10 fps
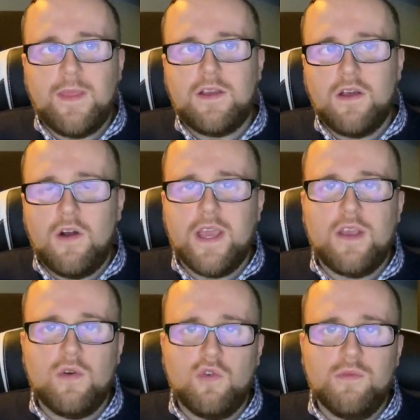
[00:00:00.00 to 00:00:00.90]
Kai
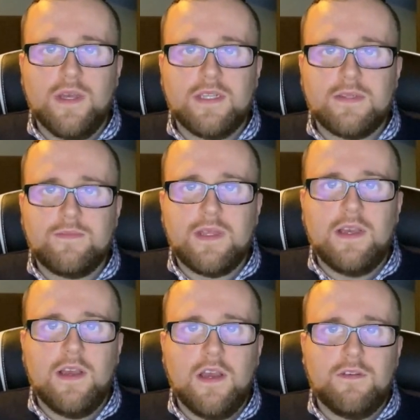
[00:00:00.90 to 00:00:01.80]
Corbett
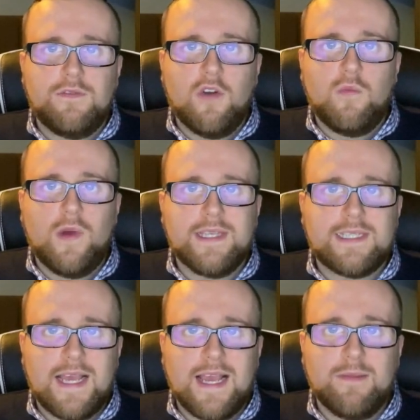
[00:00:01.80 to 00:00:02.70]
from West
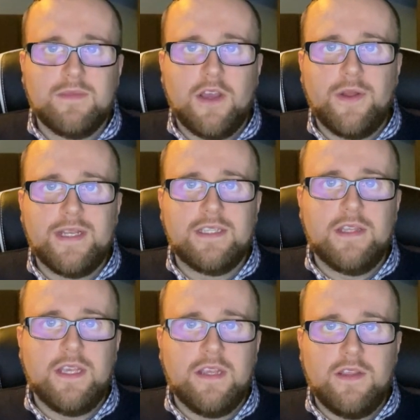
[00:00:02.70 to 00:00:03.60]
Ham going to
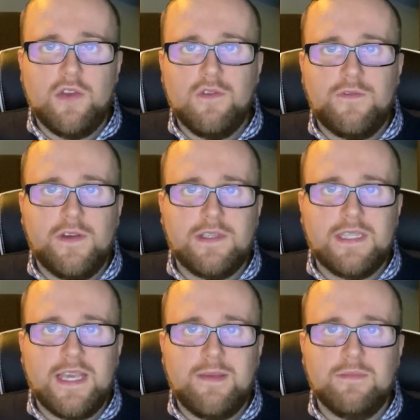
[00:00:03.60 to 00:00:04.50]
the youth
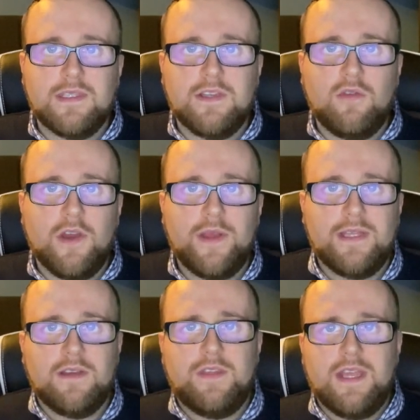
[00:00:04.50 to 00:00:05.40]
teams. They'll go
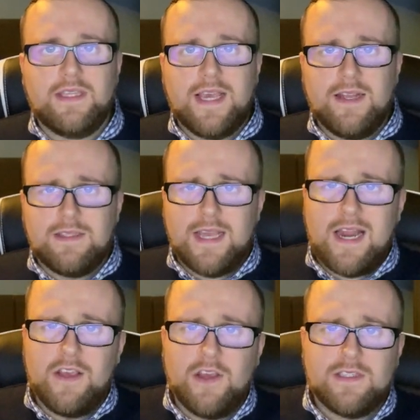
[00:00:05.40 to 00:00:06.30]
into, I think
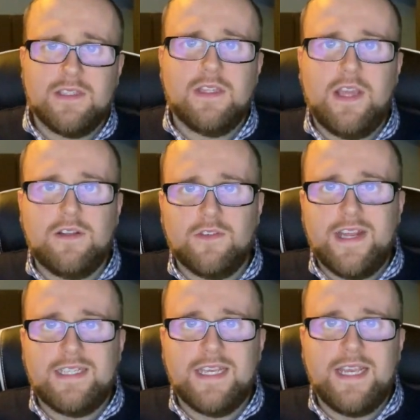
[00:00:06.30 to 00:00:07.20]
Taylor goes into the
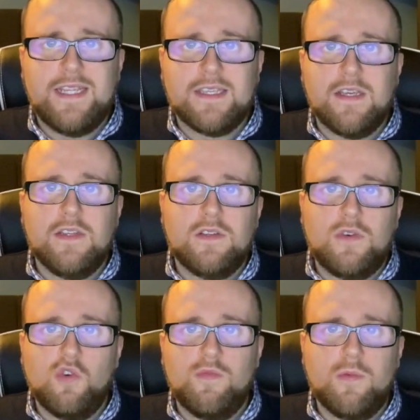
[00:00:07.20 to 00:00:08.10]
under-18s and
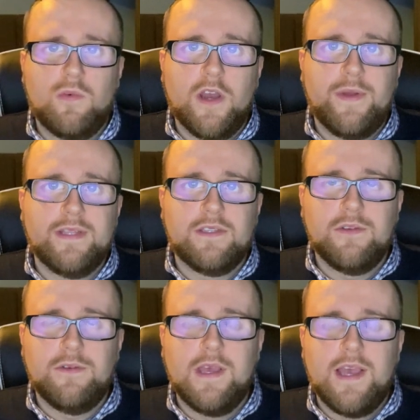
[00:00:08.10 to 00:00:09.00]
Corbett will go
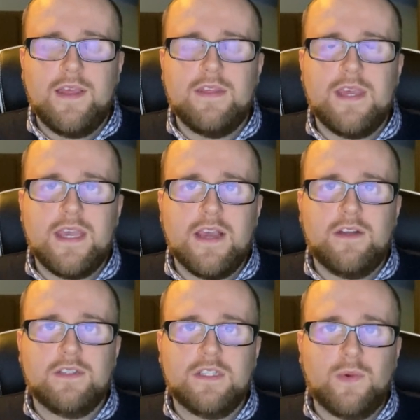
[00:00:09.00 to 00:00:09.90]
into the
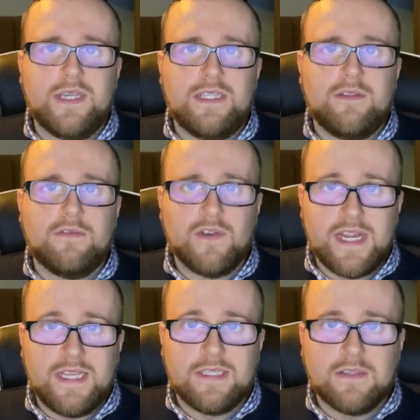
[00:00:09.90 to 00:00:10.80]

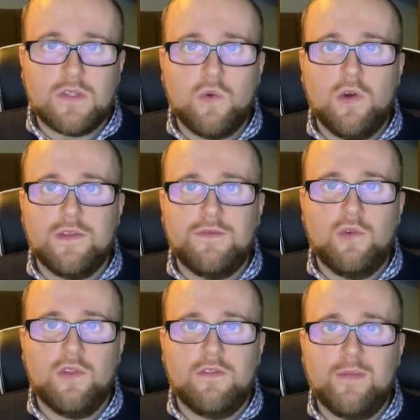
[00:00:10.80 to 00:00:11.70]
under-23s squad
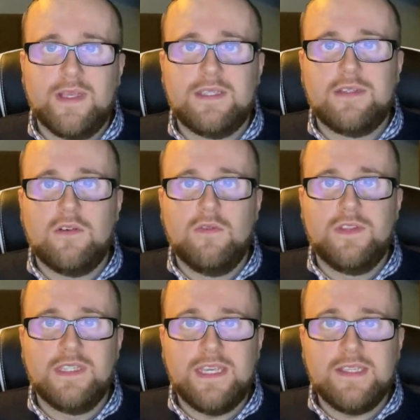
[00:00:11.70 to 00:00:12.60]
for the rest of the
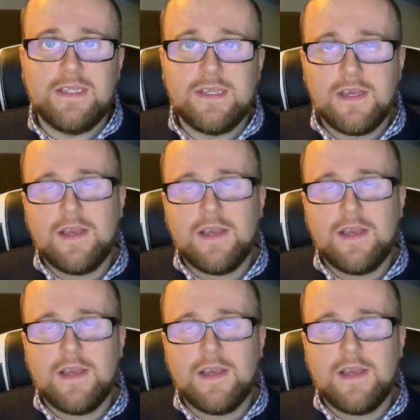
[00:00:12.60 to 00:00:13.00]
season.